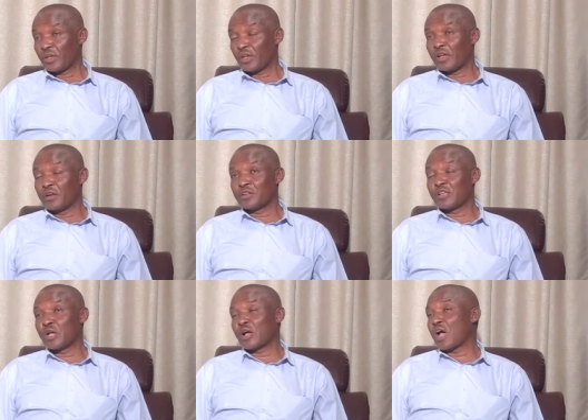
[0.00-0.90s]
And
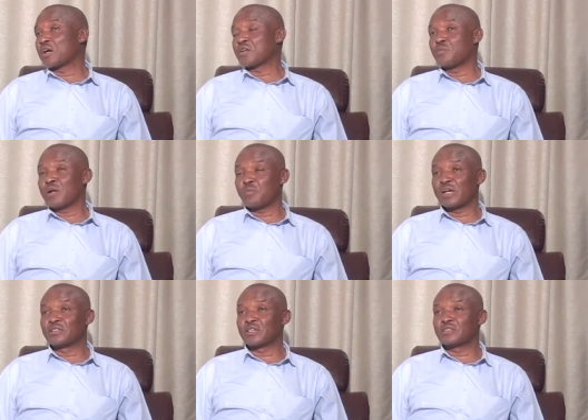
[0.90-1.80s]
uh, I remember
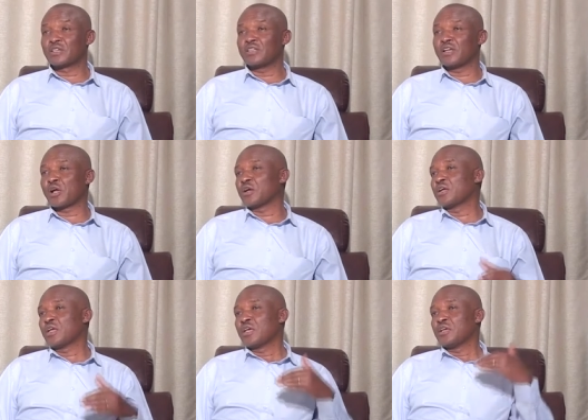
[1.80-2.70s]
in
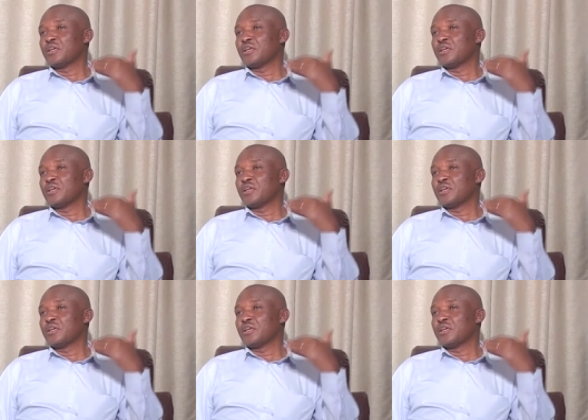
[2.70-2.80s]
Tanzania,